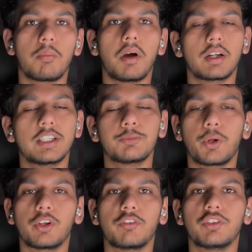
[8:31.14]
markets
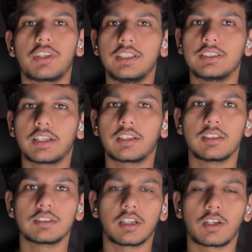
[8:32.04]
point of view, three
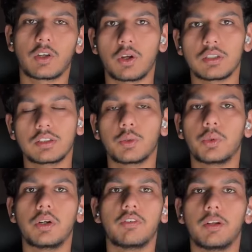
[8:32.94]
sectors across the
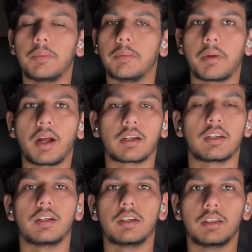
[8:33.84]
world will be impacted.